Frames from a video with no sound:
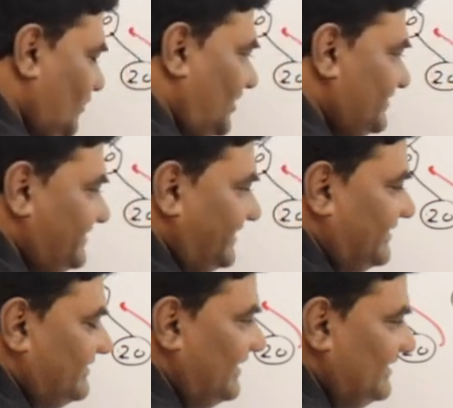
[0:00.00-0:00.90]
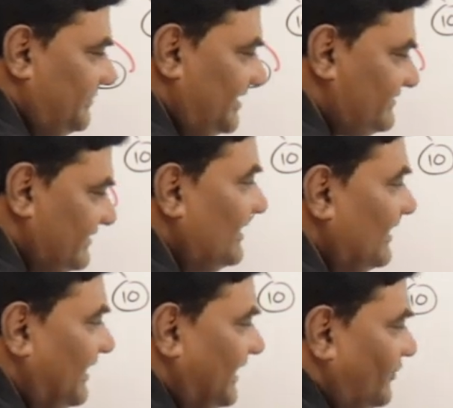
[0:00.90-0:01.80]
go on checking the elements.
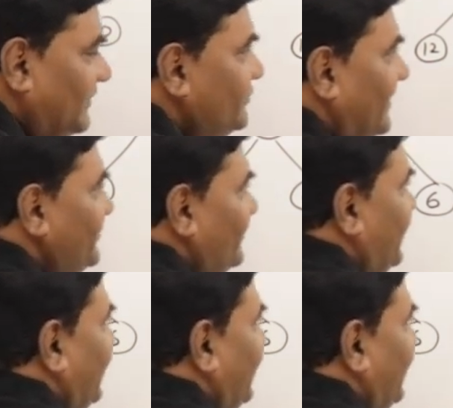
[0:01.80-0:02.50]
And also I should